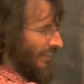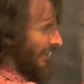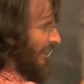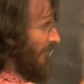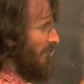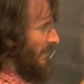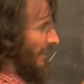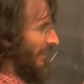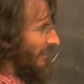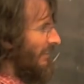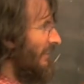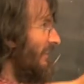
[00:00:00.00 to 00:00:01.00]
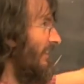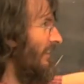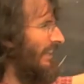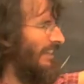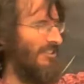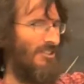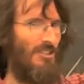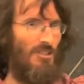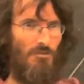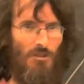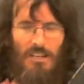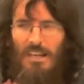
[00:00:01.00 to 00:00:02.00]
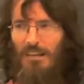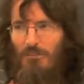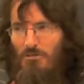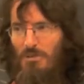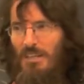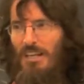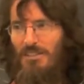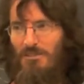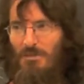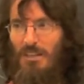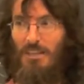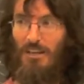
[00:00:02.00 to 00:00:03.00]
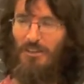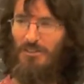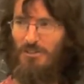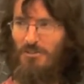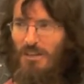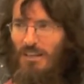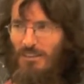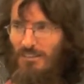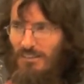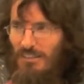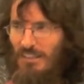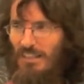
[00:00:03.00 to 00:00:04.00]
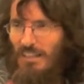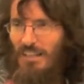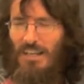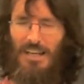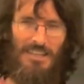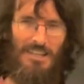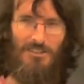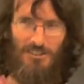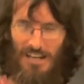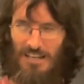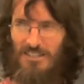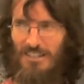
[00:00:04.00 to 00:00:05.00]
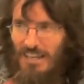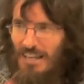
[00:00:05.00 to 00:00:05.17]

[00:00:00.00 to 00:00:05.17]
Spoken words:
And it'll be down here, and then just this one handle will be canceled by the other two handle. And then you could actually